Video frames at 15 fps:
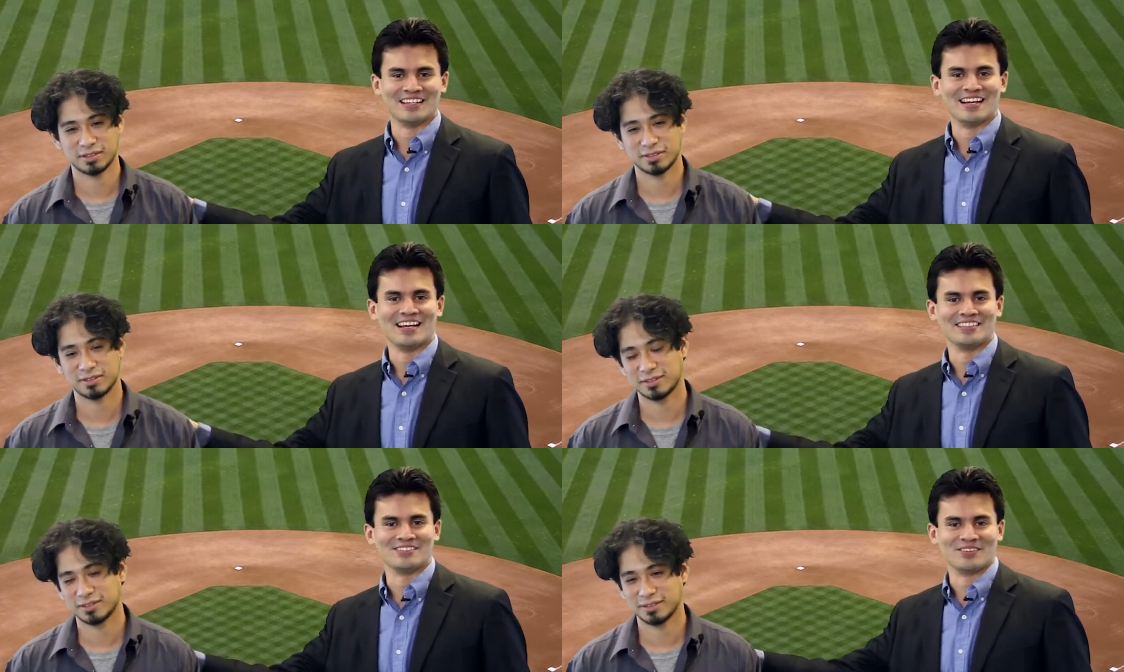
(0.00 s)

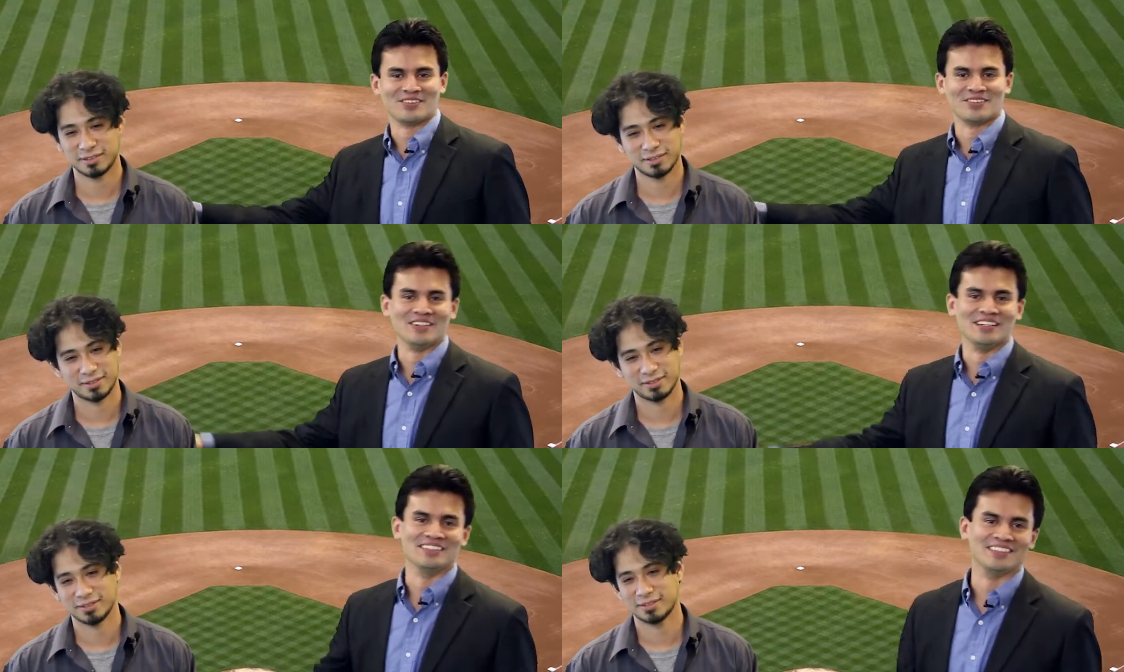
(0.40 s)
Speaker 1: uh, Ed's
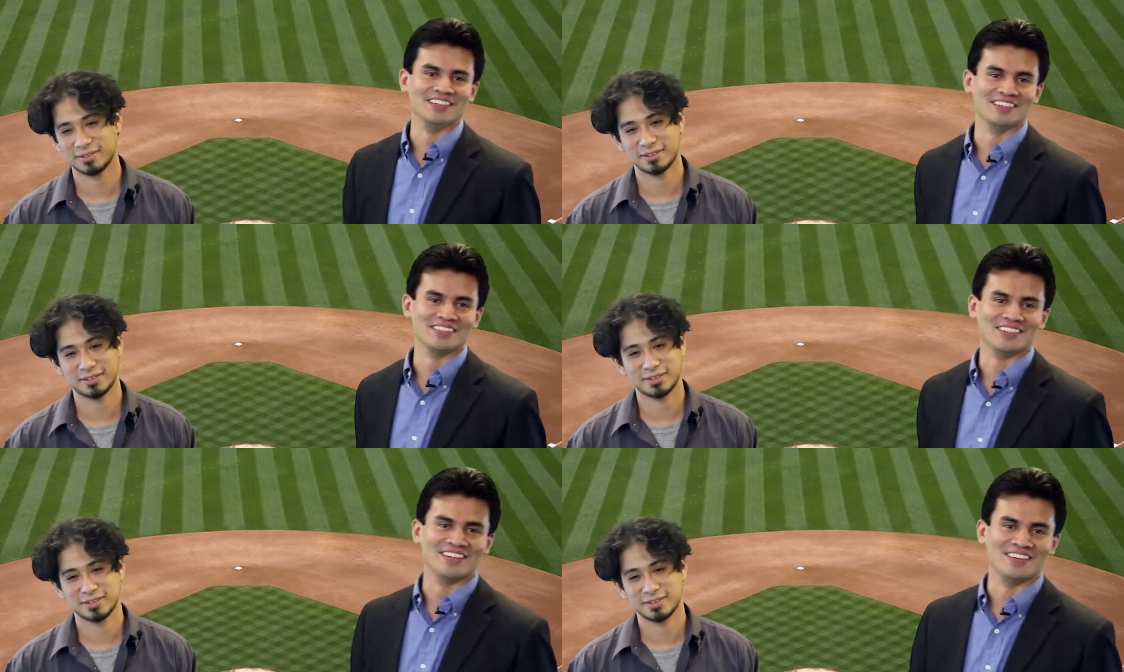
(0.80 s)
from Queens
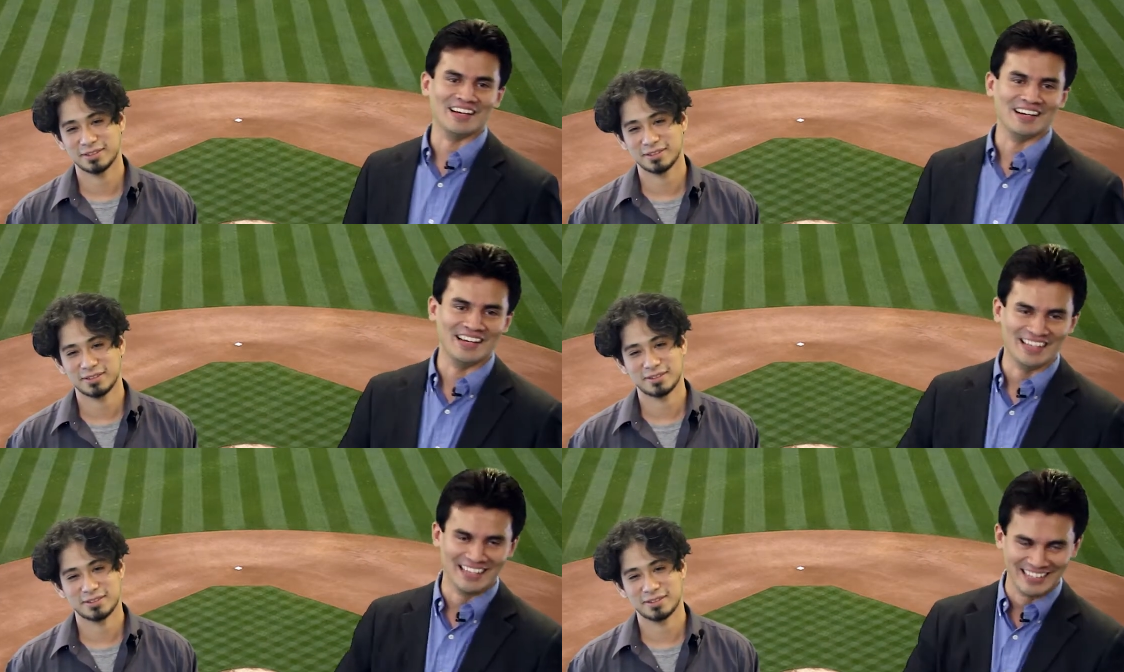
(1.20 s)
here,
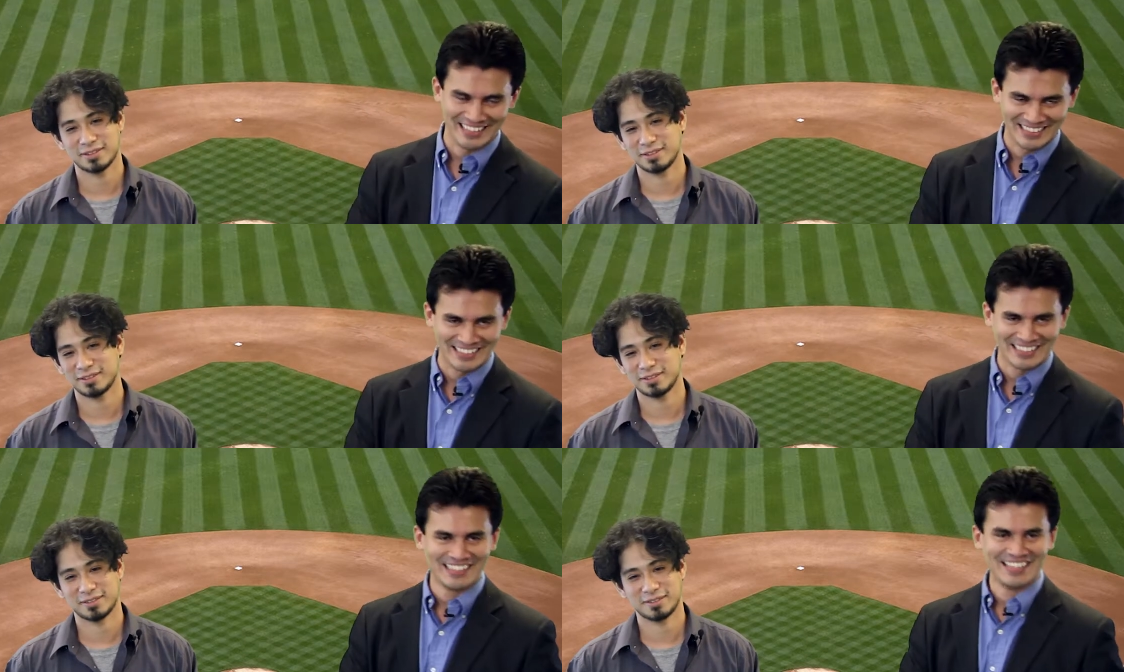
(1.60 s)
so. Uh,
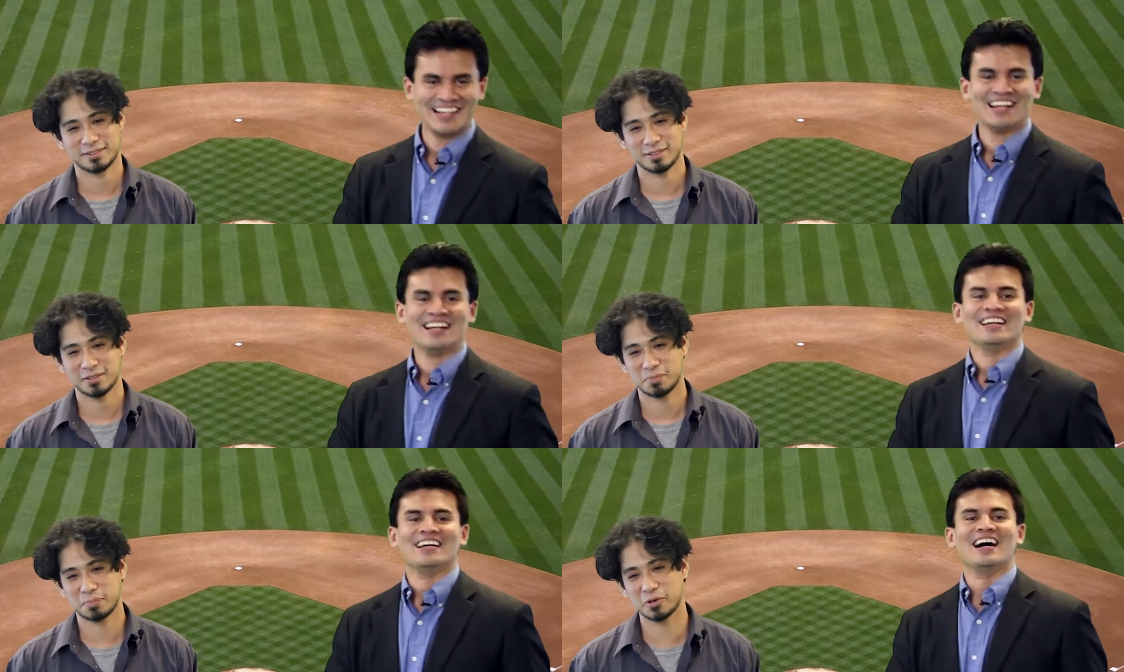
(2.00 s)

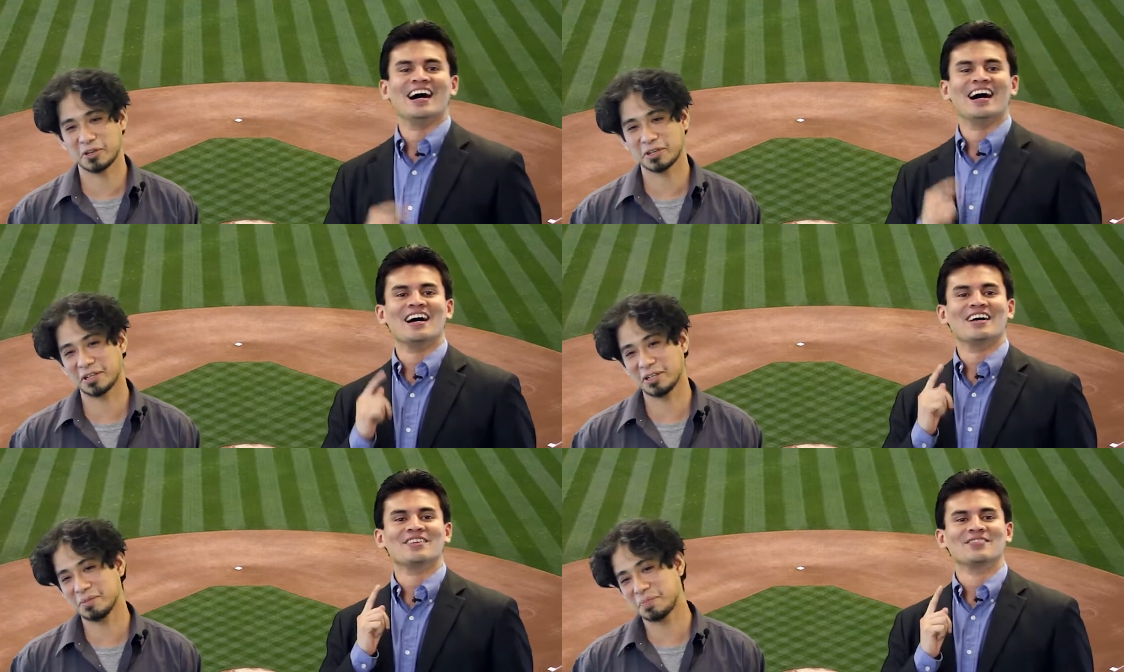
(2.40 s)

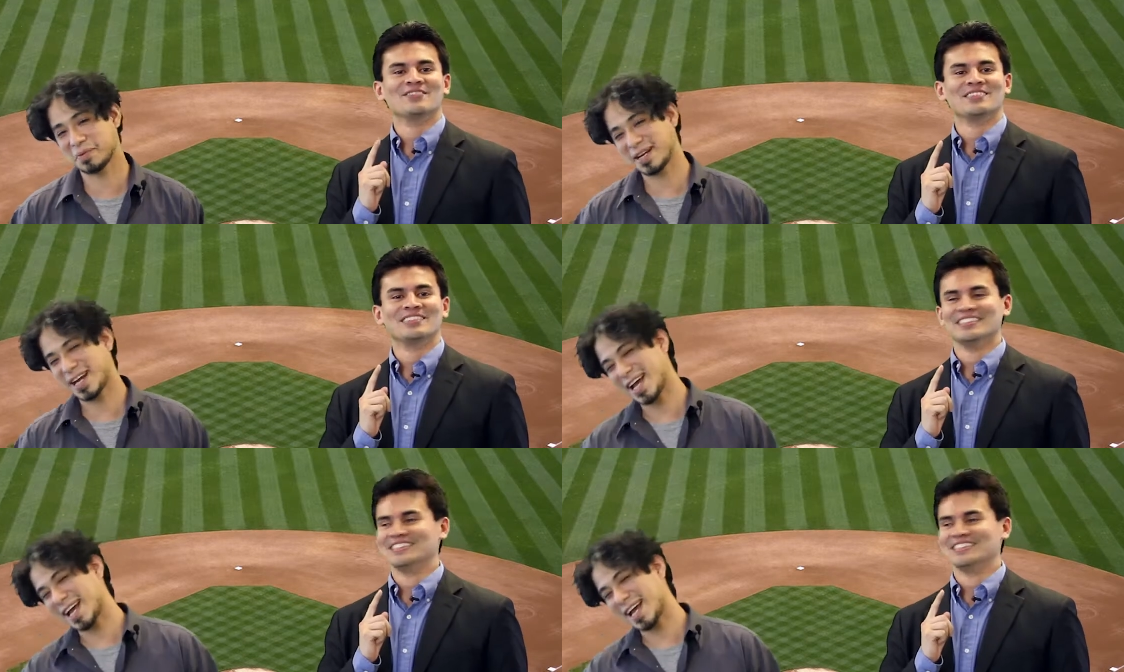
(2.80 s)
Brooklyn,